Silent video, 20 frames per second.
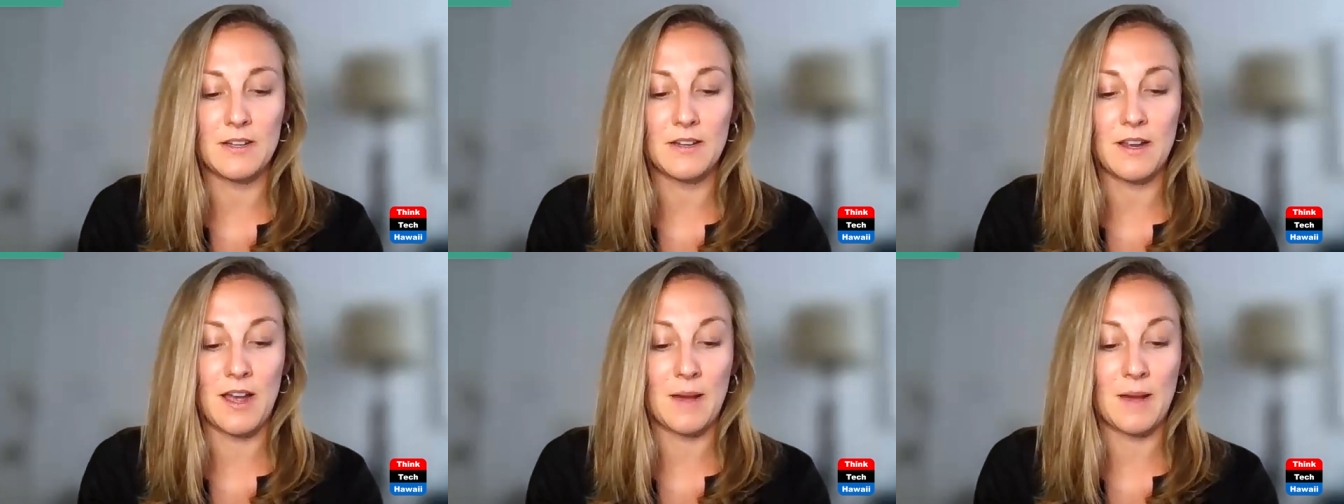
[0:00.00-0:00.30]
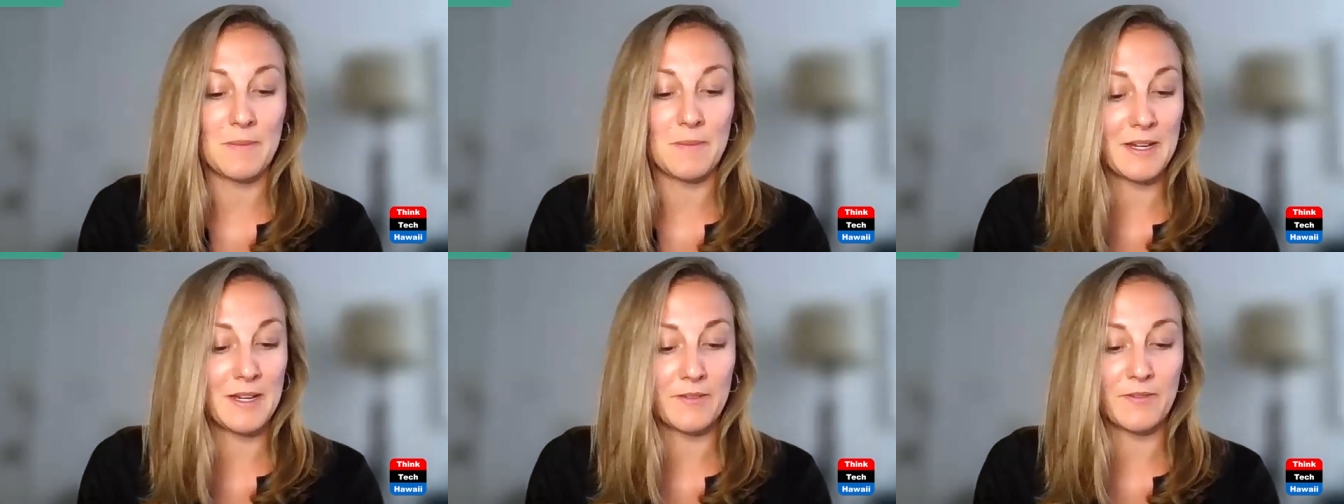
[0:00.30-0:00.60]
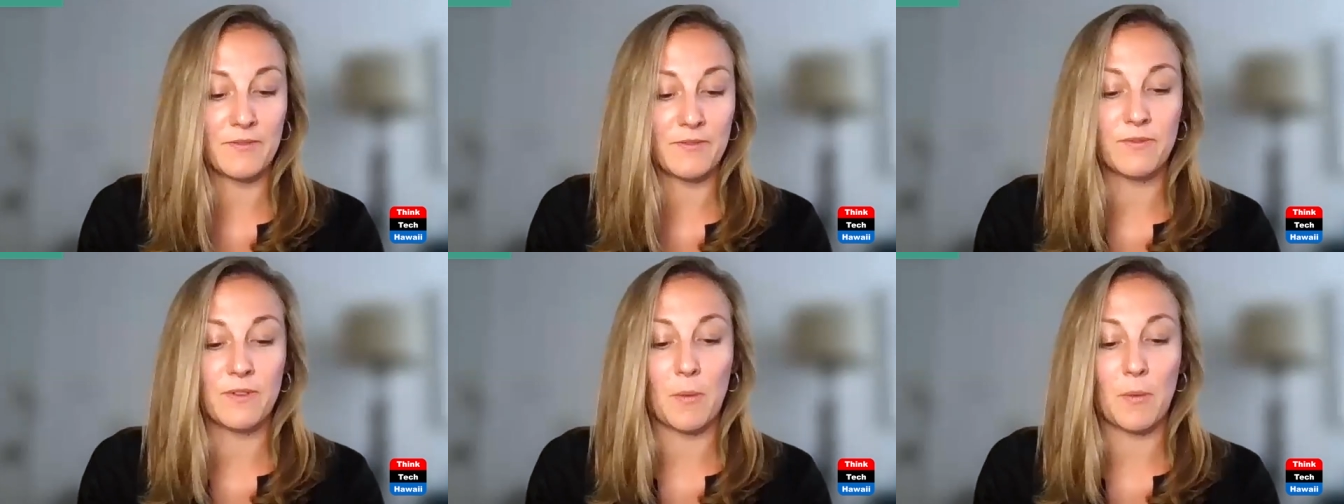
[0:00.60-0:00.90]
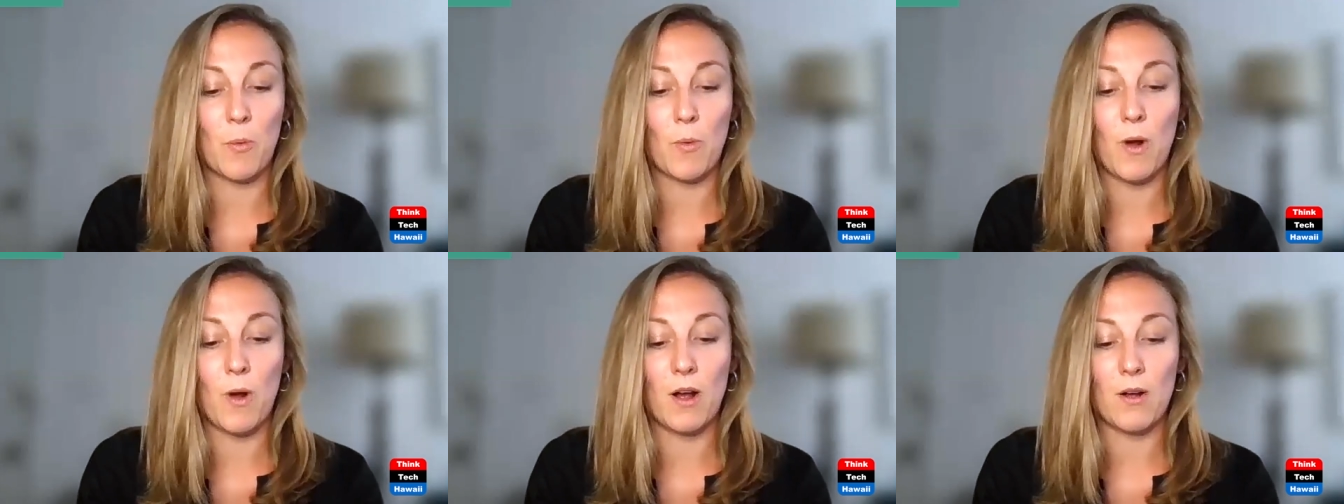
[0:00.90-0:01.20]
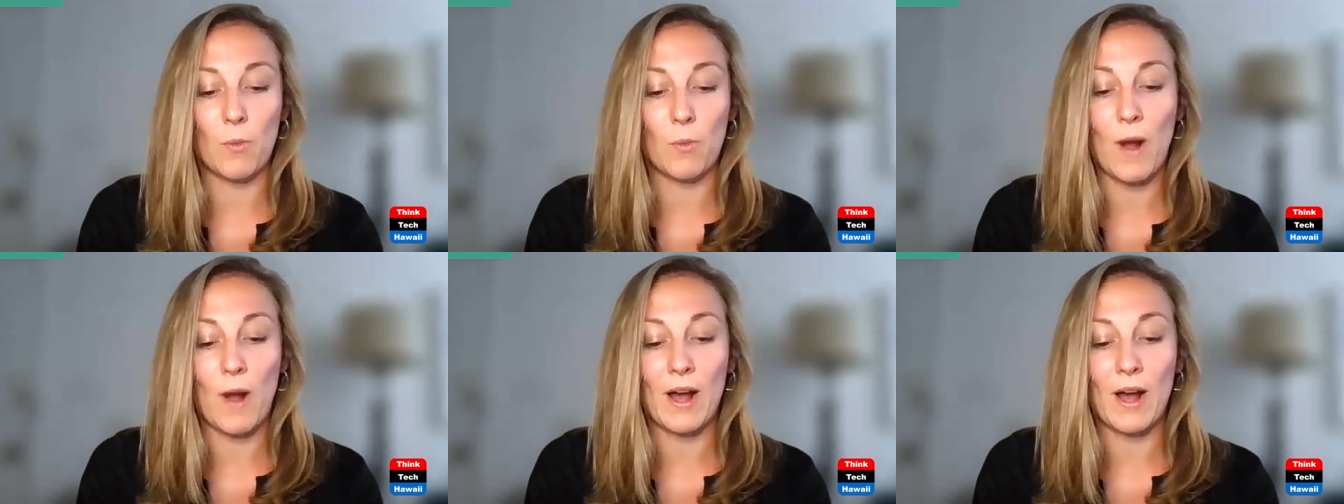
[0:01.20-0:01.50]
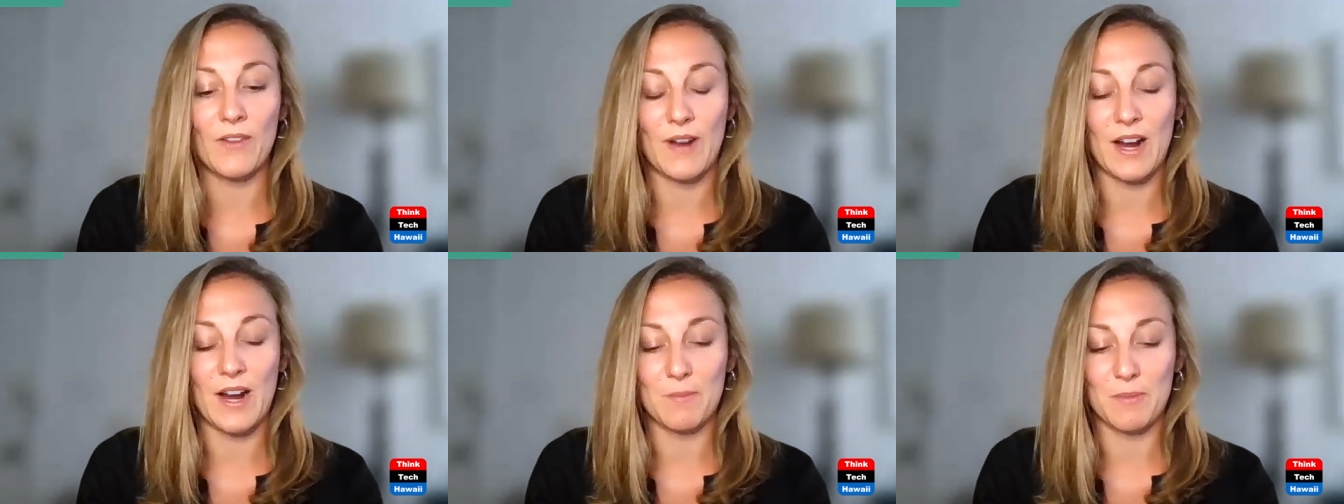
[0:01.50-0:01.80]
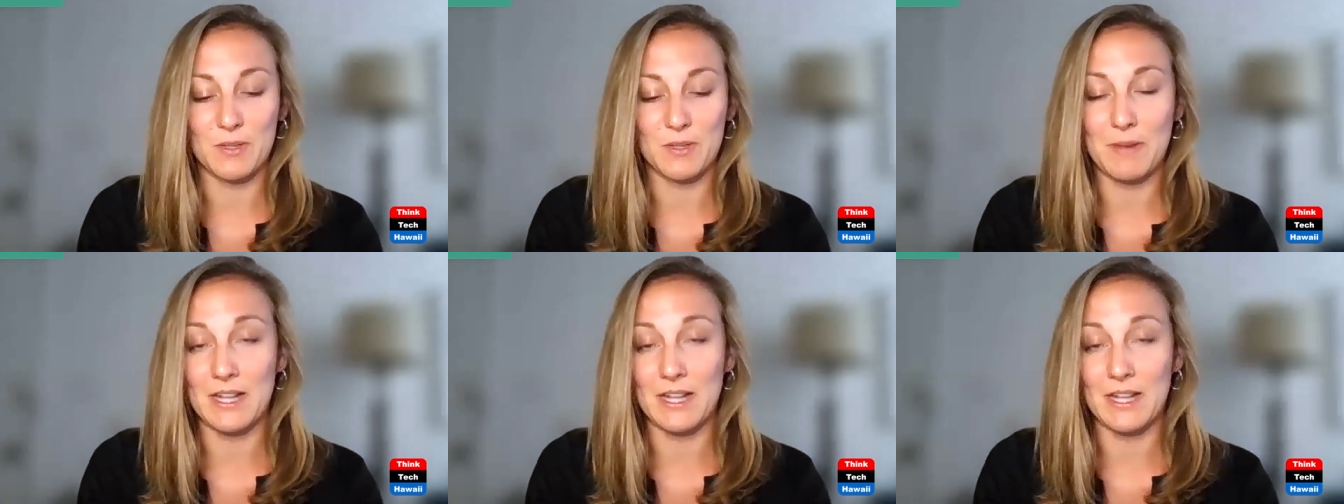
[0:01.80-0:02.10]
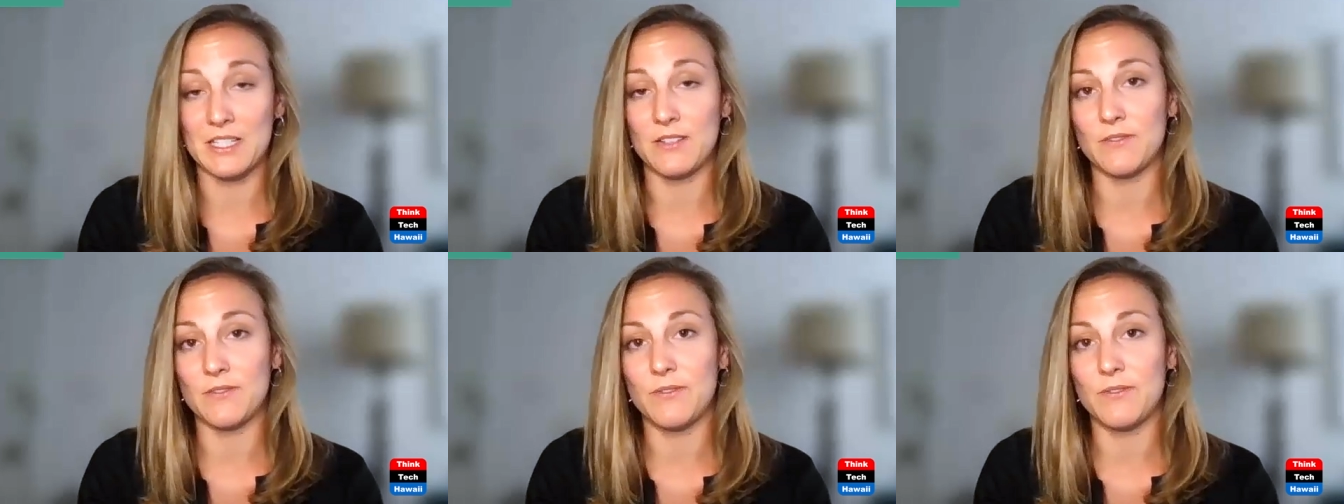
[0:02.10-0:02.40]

I mean, from a wildfire perspective,